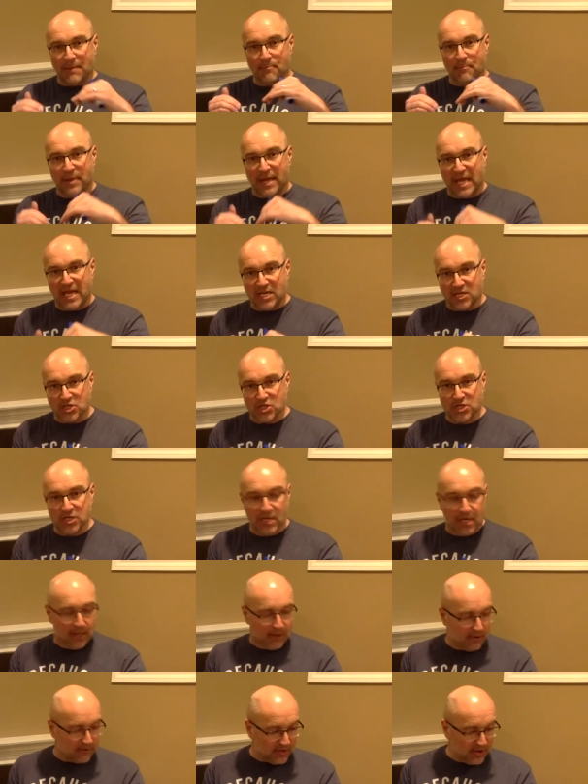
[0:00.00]
to pinch.
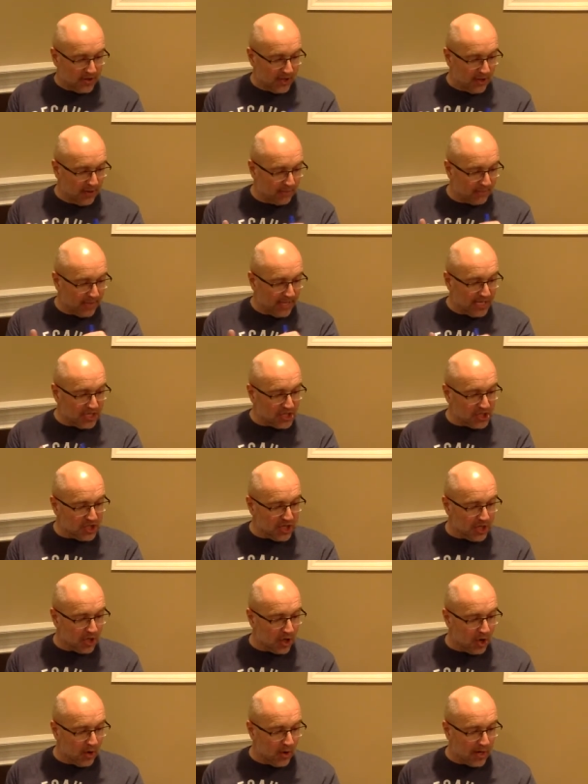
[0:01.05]
There's a little
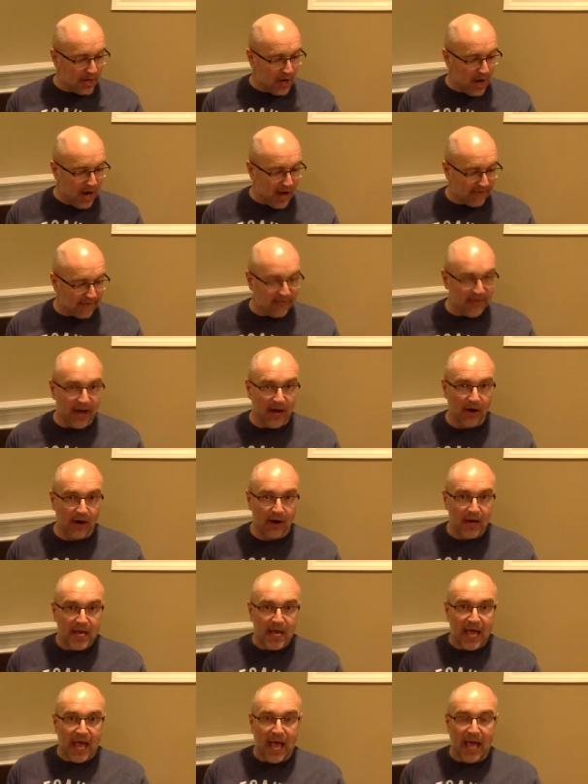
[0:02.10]
pinching going off there,
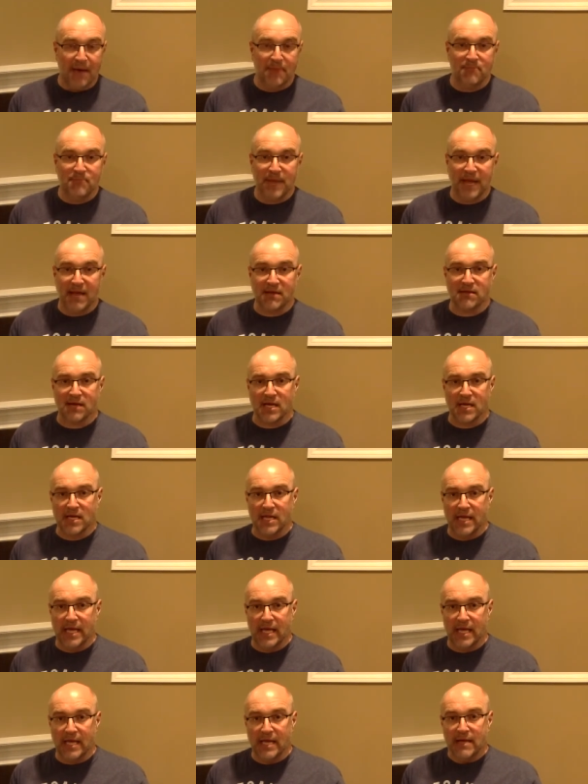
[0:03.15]
and
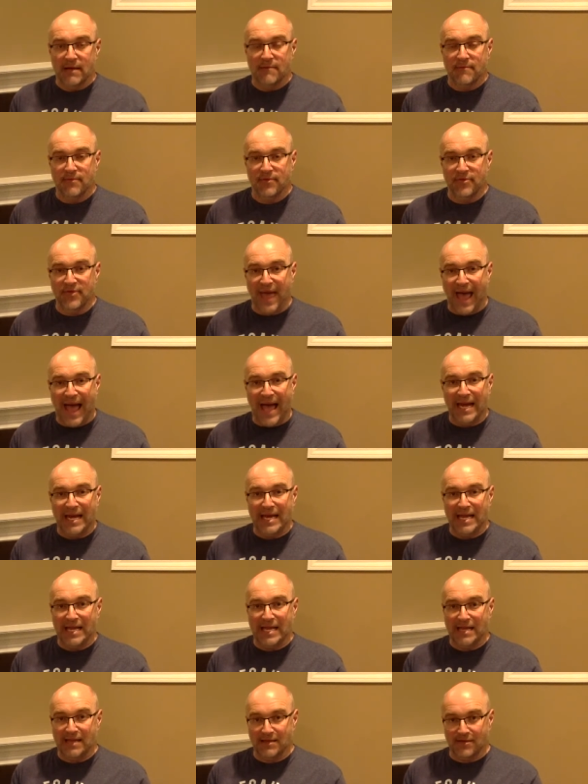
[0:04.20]
basically that
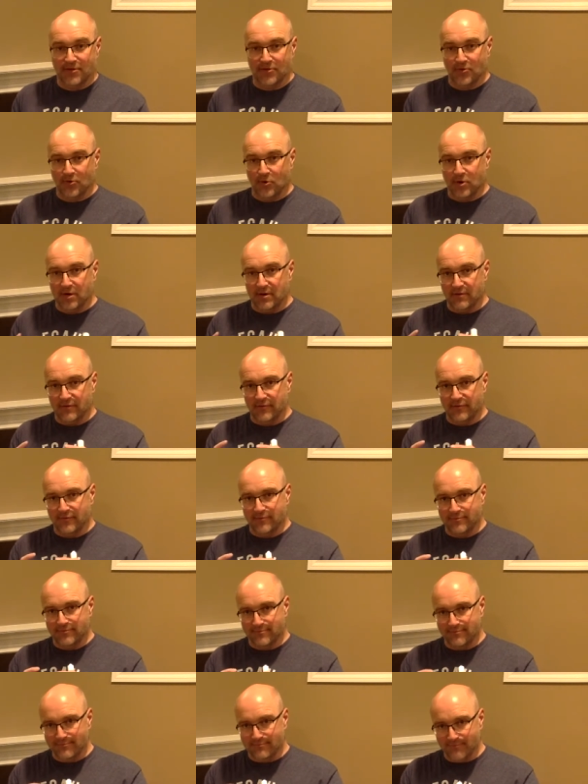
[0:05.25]
is sort of
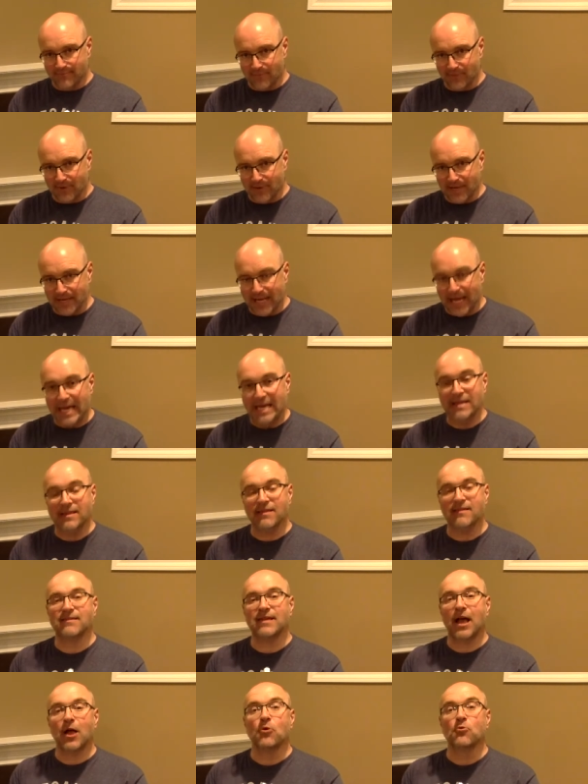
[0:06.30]
getting the
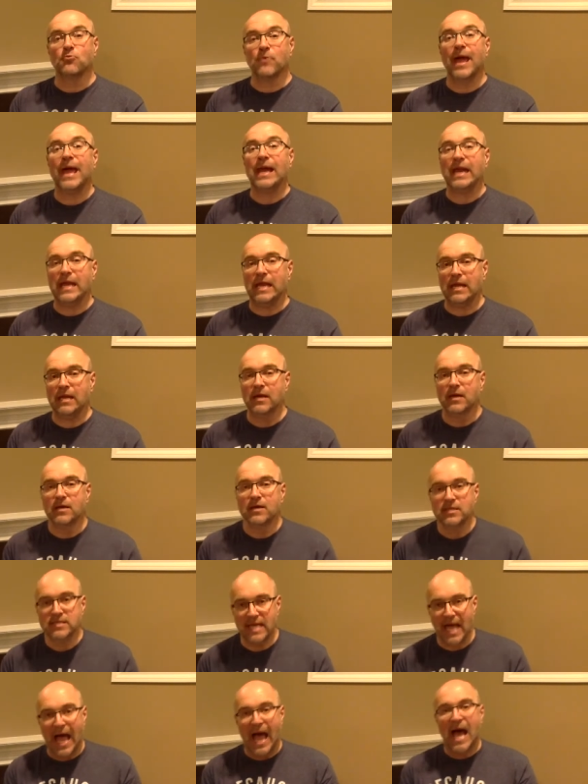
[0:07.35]
cell ready
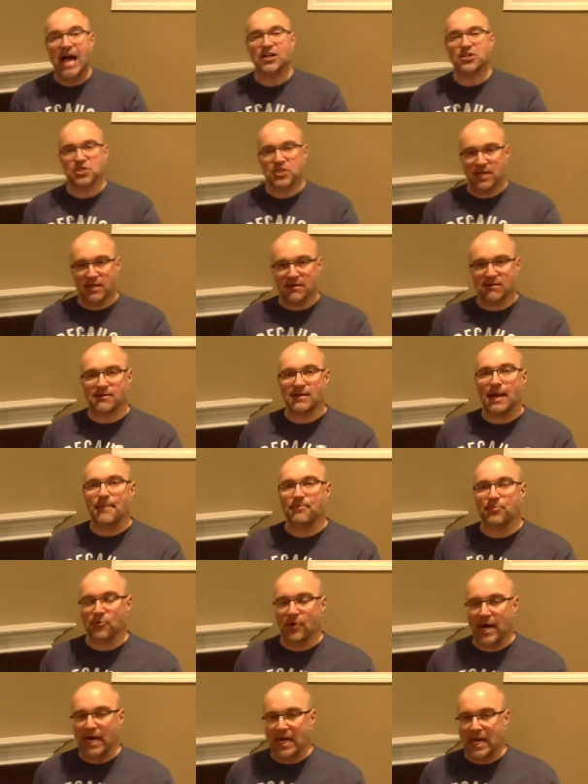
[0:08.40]
to actually
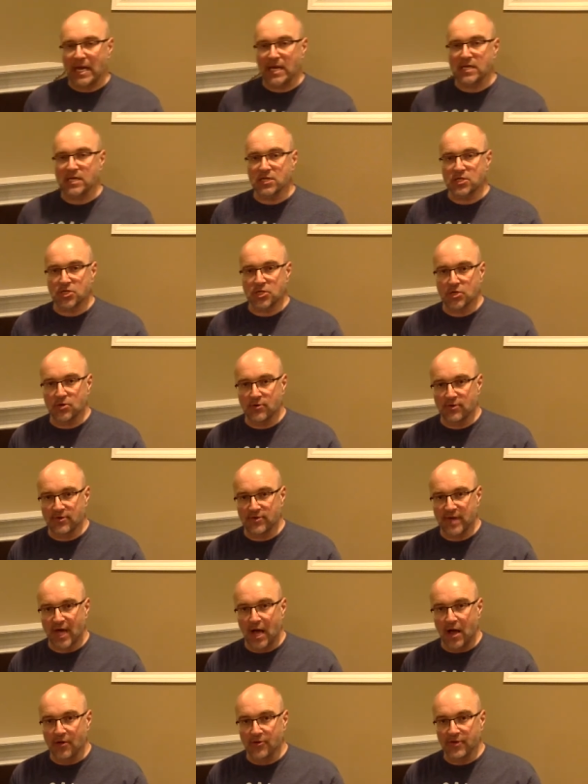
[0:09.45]
separate into two
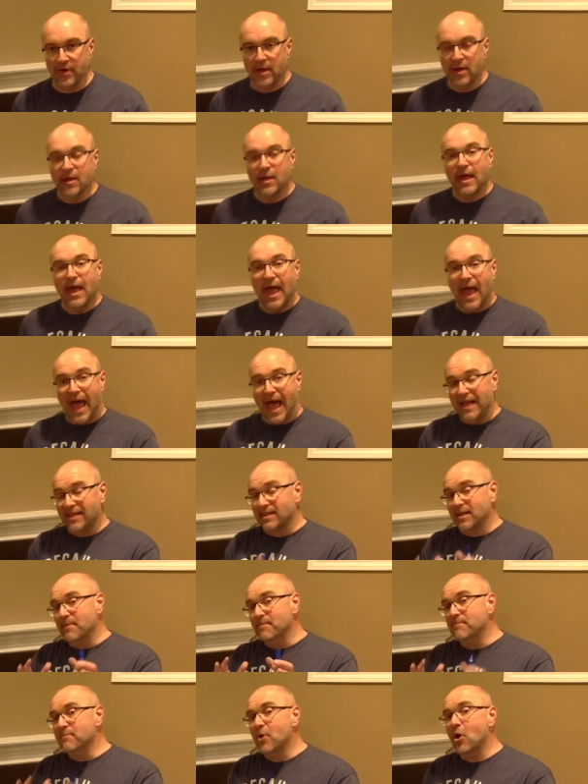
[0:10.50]
cells. At
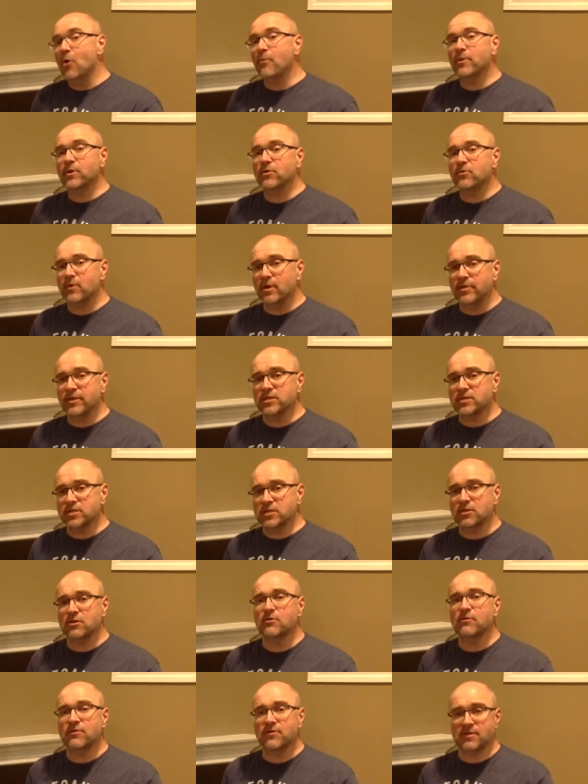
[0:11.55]
the moment when the
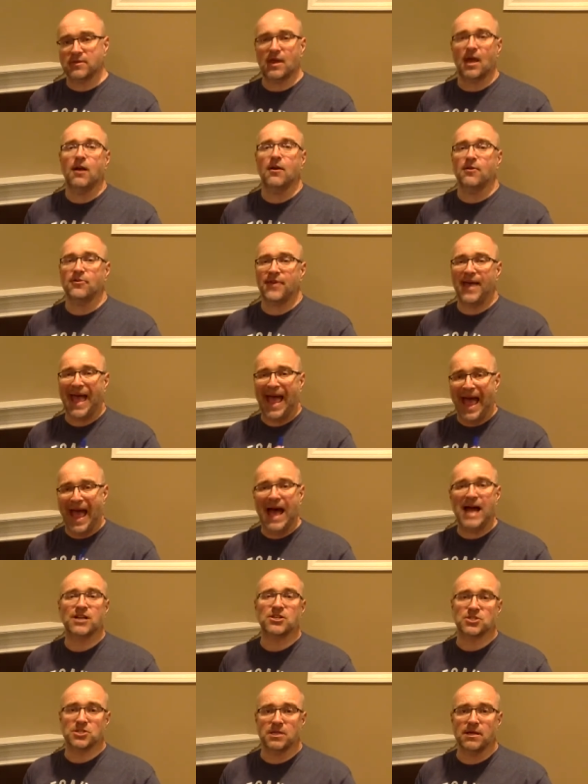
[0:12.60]
two cells
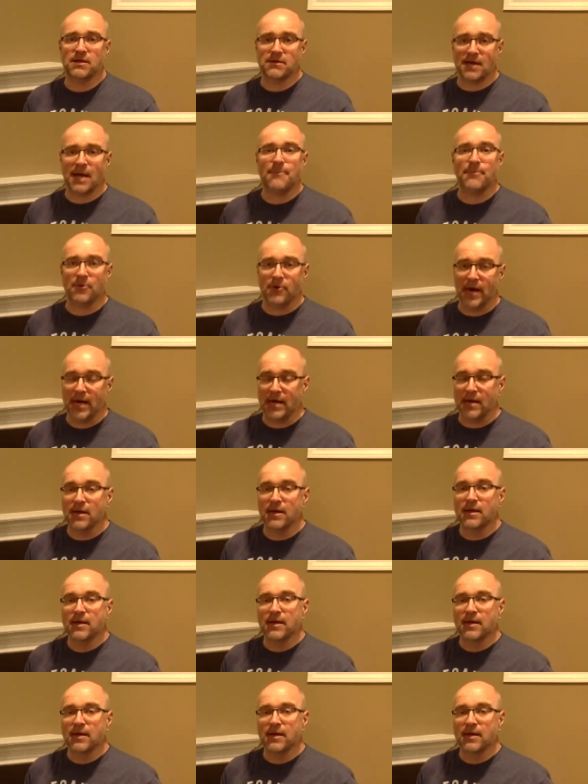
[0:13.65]
actually separate,